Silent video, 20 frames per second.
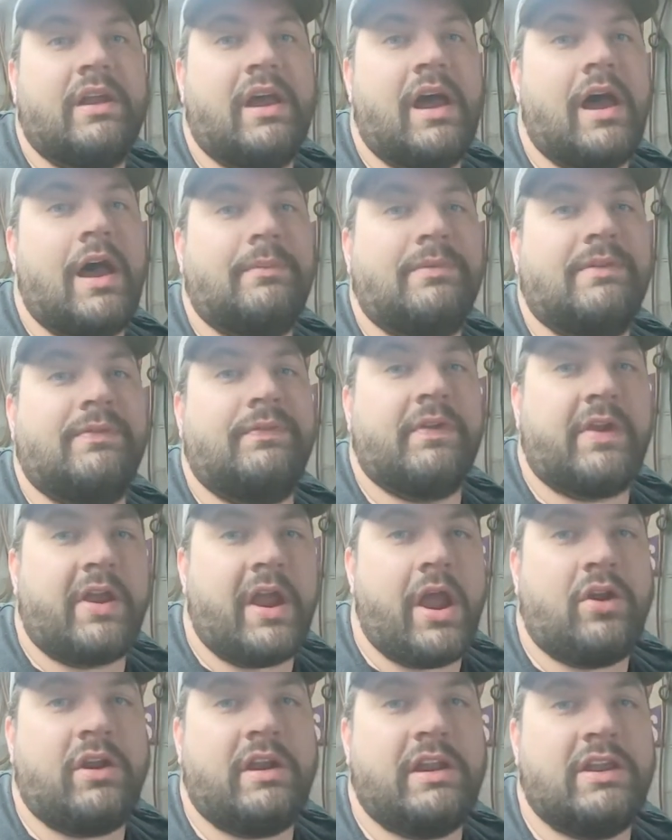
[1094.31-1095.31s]
to figure
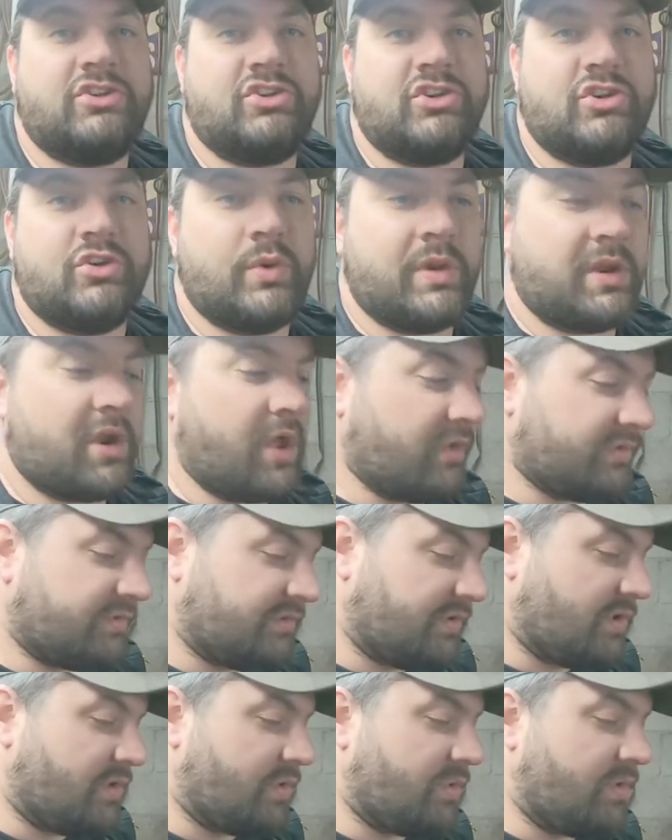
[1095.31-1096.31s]
out an issue and
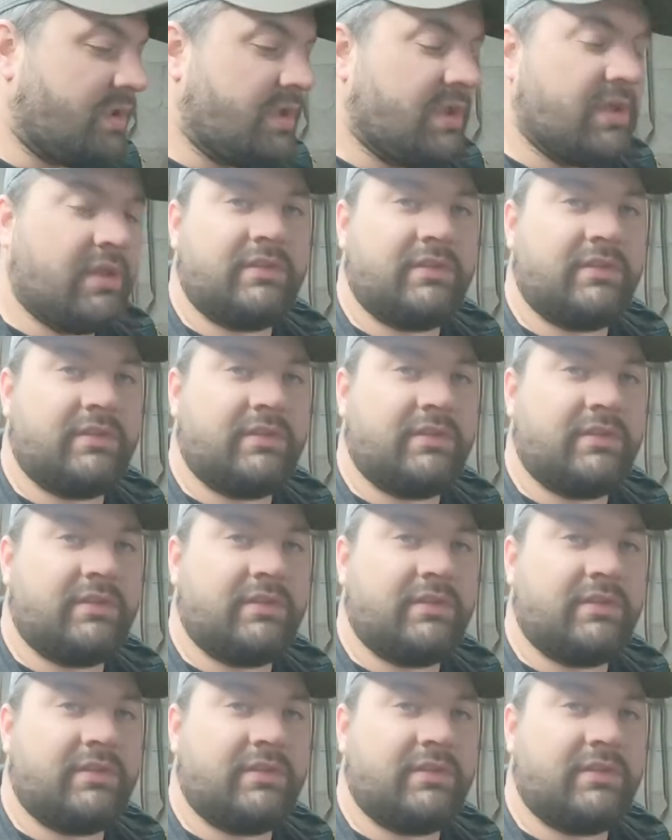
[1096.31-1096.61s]
also